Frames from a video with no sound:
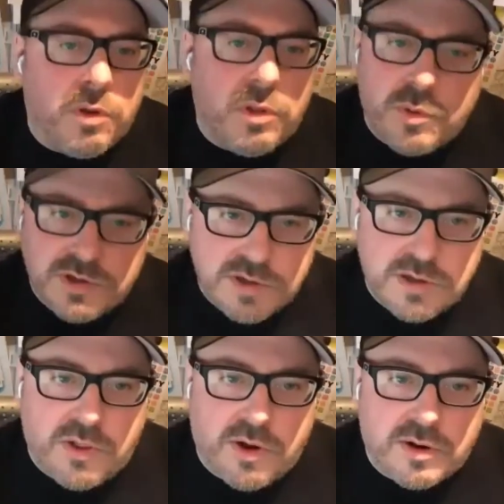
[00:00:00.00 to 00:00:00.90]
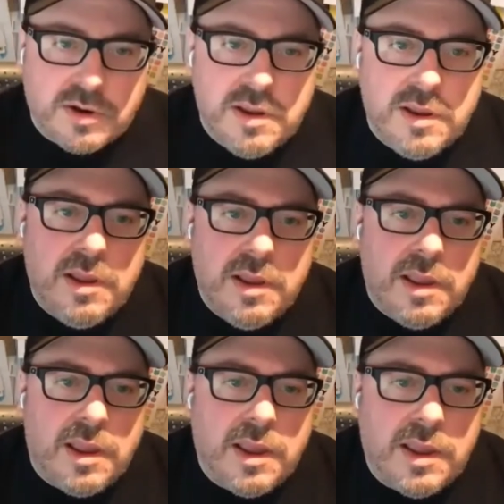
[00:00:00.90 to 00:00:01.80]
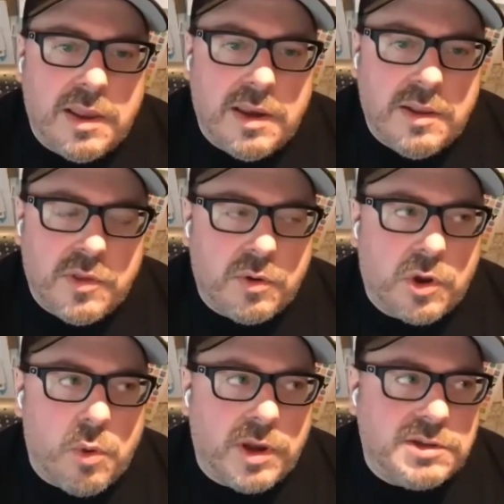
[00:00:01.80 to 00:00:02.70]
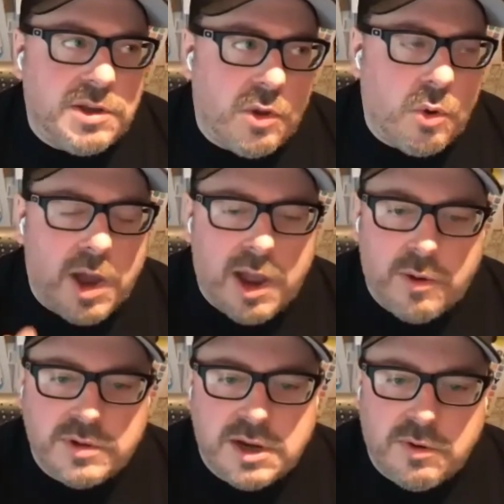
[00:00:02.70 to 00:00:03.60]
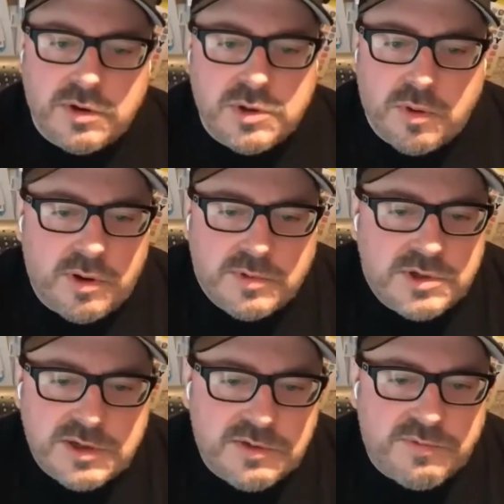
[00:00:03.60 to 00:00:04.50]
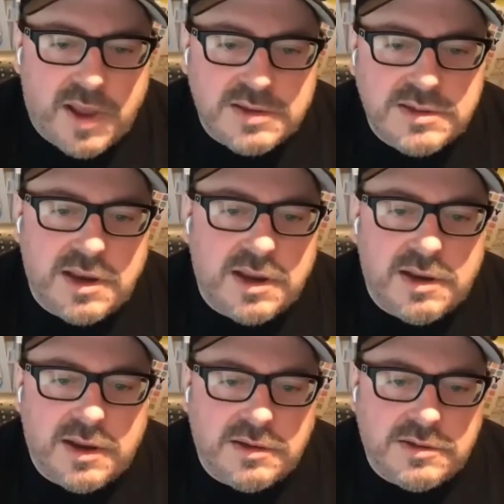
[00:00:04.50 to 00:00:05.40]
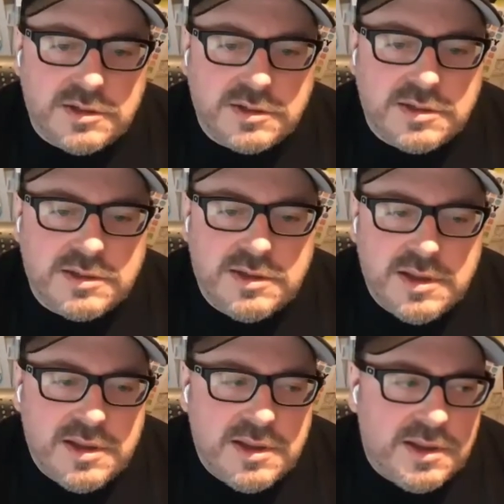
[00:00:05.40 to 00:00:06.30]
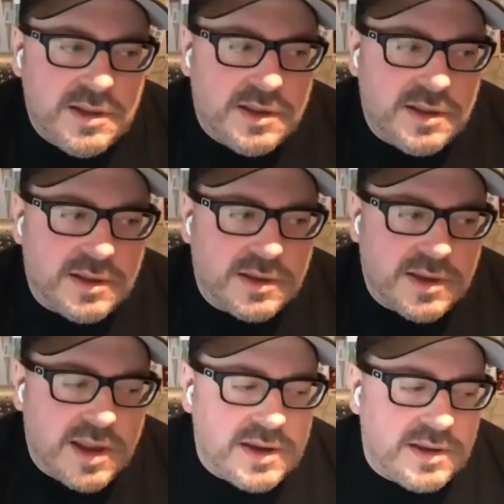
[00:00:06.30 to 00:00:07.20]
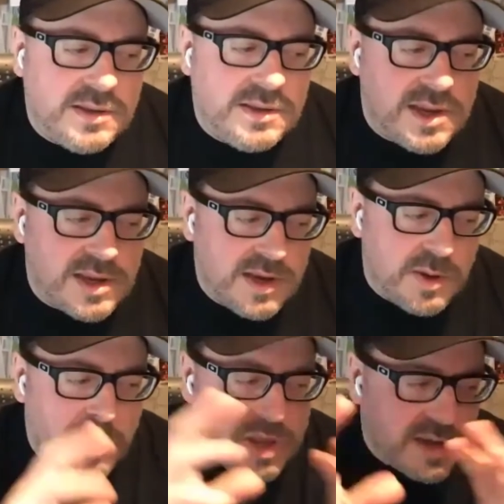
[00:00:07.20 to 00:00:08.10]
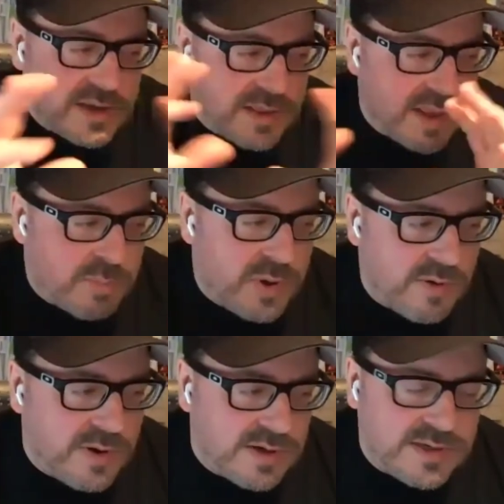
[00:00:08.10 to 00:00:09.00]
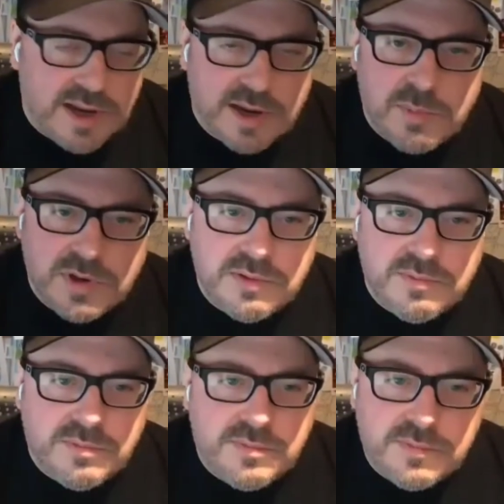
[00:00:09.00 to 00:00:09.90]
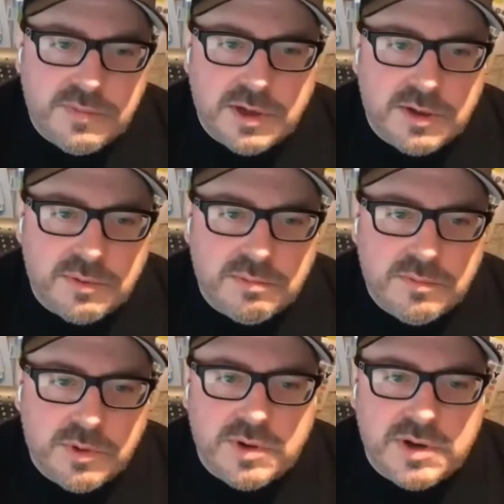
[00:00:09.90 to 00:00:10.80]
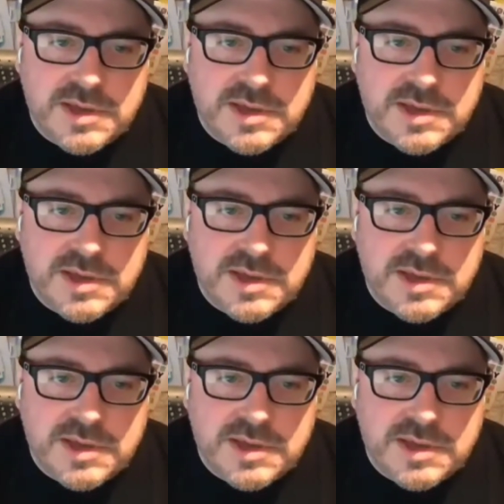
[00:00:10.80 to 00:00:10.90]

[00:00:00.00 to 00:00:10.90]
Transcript: Lewis and Clark, and they're going to the Ohio Territory. It was just fascinating, just kind of taking a peek at that period of time and, learning.